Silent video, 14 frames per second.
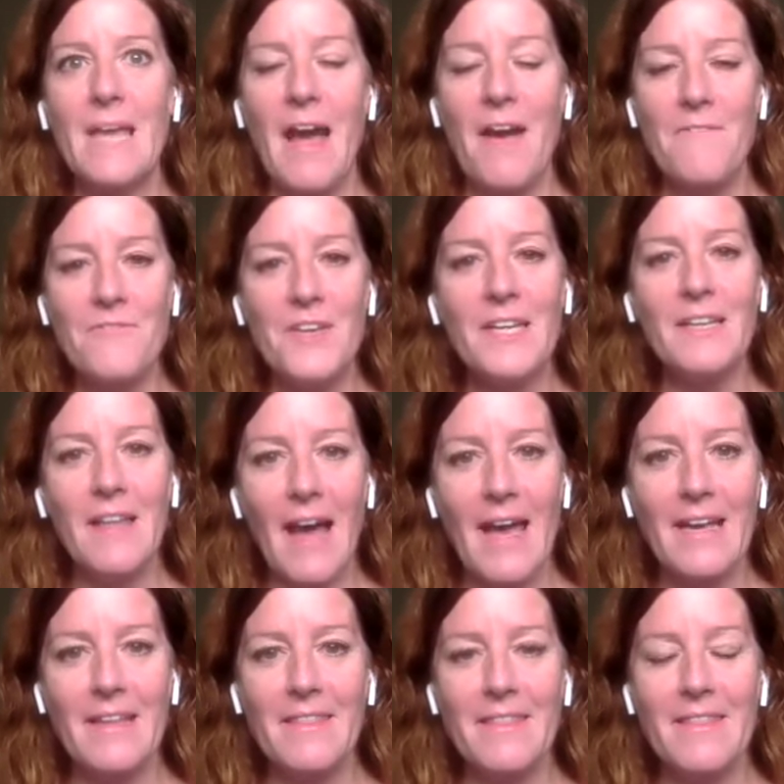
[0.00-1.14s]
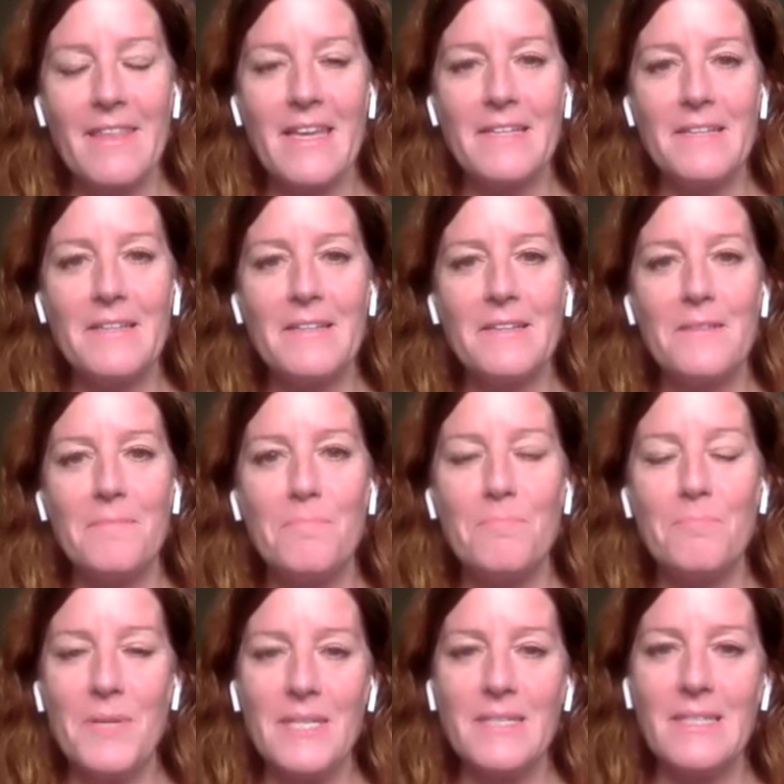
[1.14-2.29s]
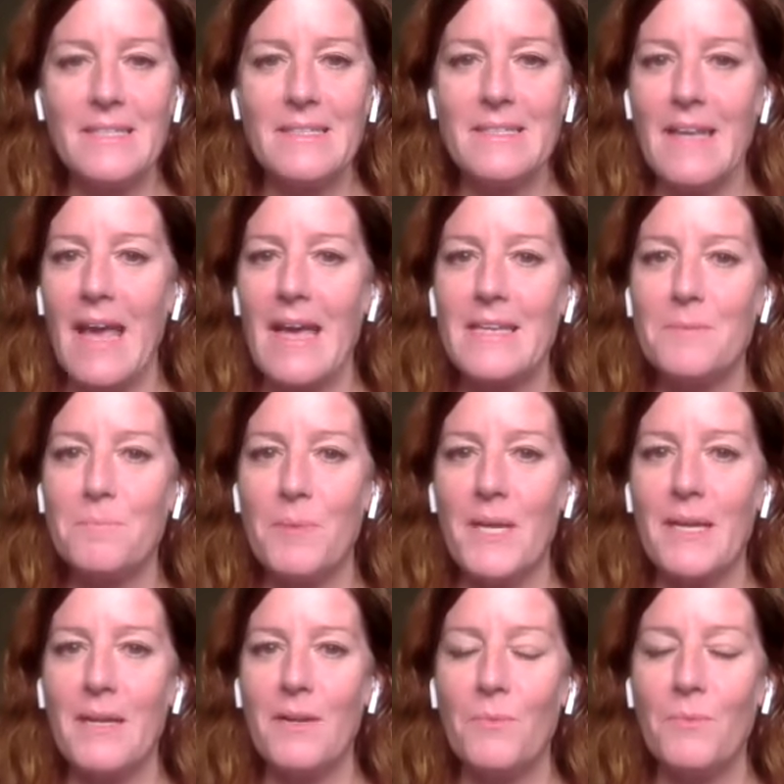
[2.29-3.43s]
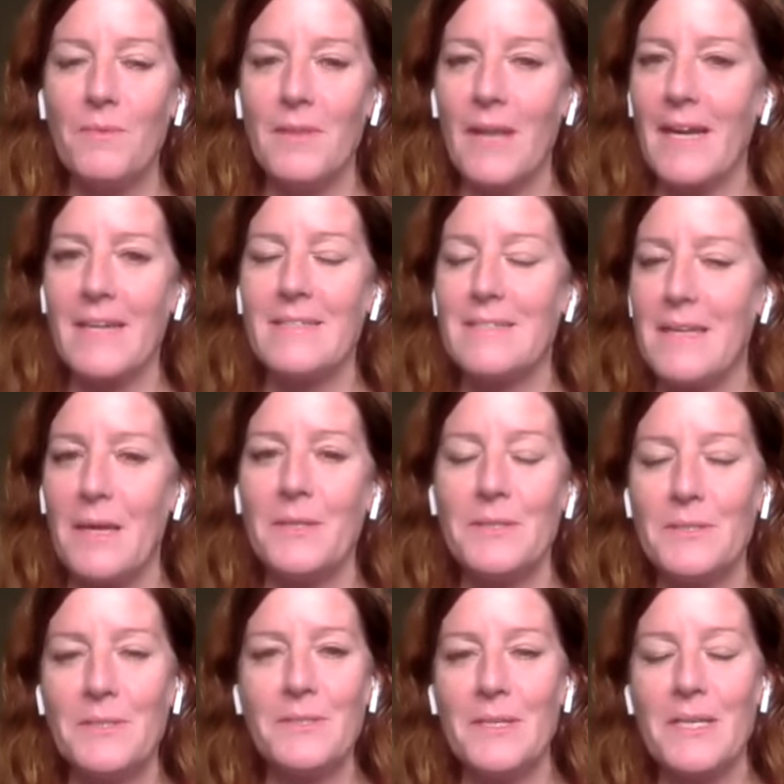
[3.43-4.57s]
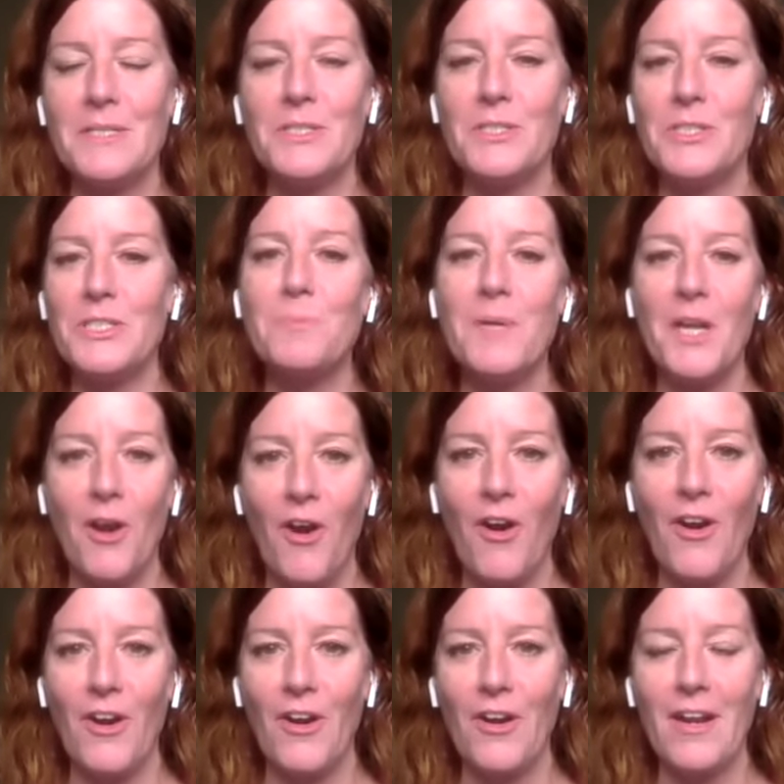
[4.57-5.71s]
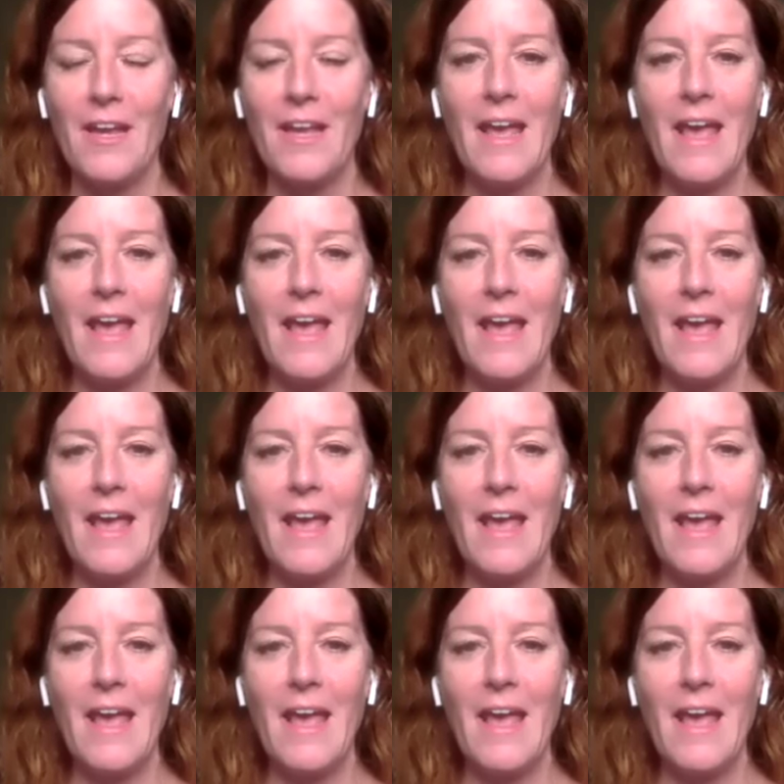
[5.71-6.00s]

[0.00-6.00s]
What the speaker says: I feel like that business has been, like I said, it's just been hard.